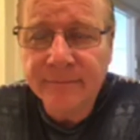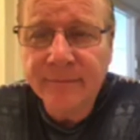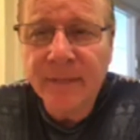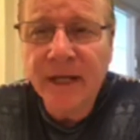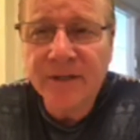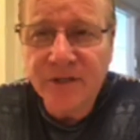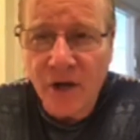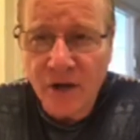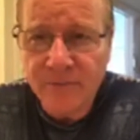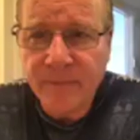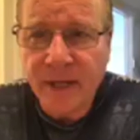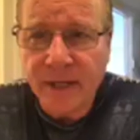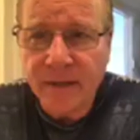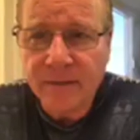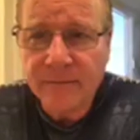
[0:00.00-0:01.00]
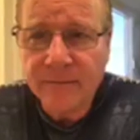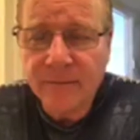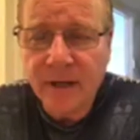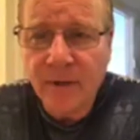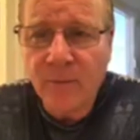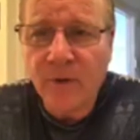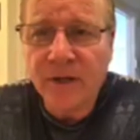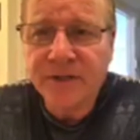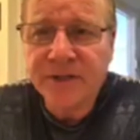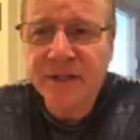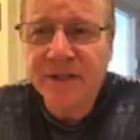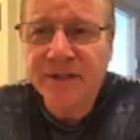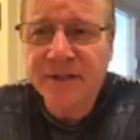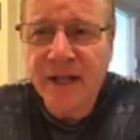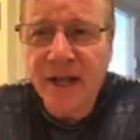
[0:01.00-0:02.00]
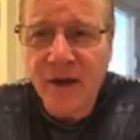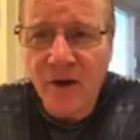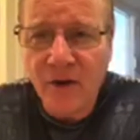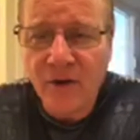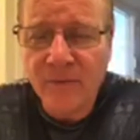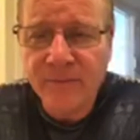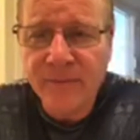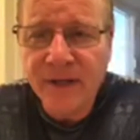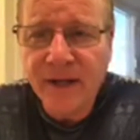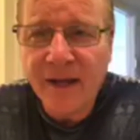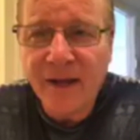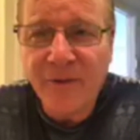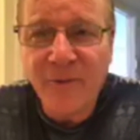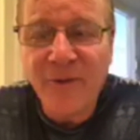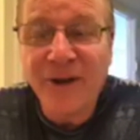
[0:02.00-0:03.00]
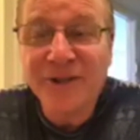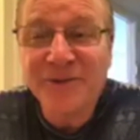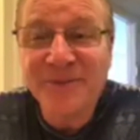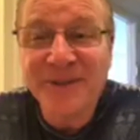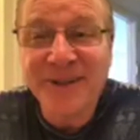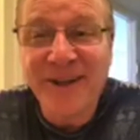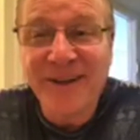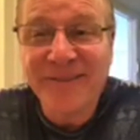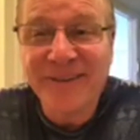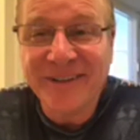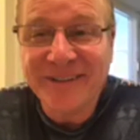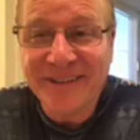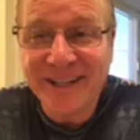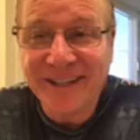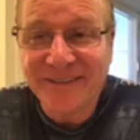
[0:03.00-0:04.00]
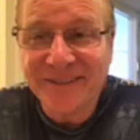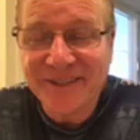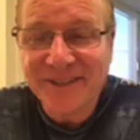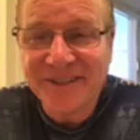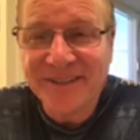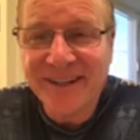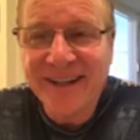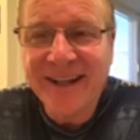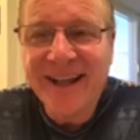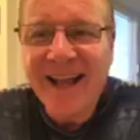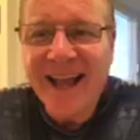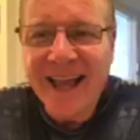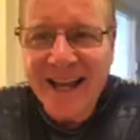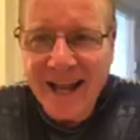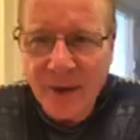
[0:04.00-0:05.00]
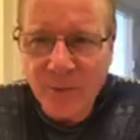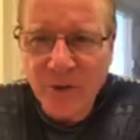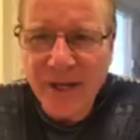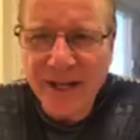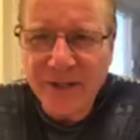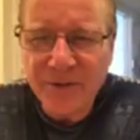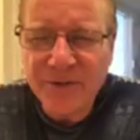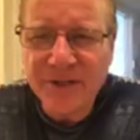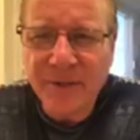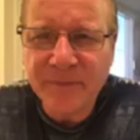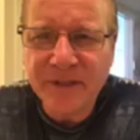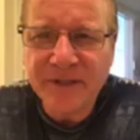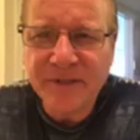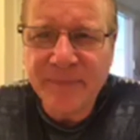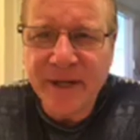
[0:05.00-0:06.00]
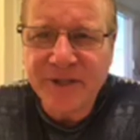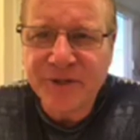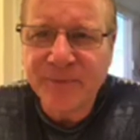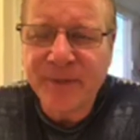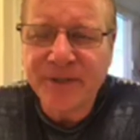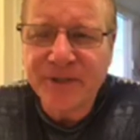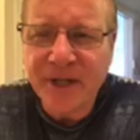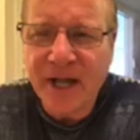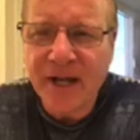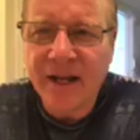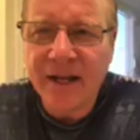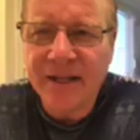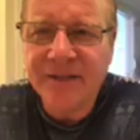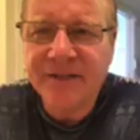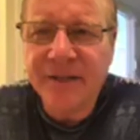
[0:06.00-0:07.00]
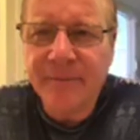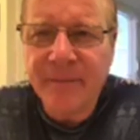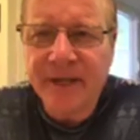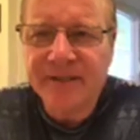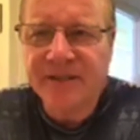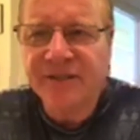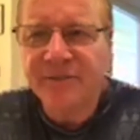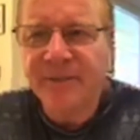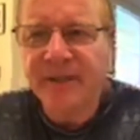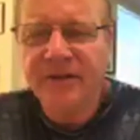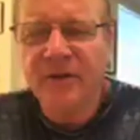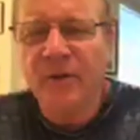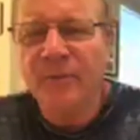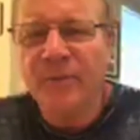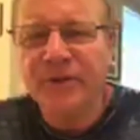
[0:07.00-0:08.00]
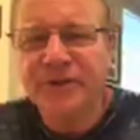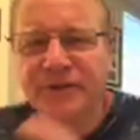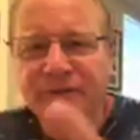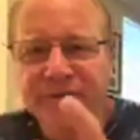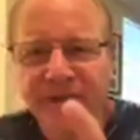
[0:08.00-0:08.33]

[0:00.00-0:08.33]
It's on me. I want you to stay home and watch me live on television, and I will get you something special, but you got to instant message me. Don't put your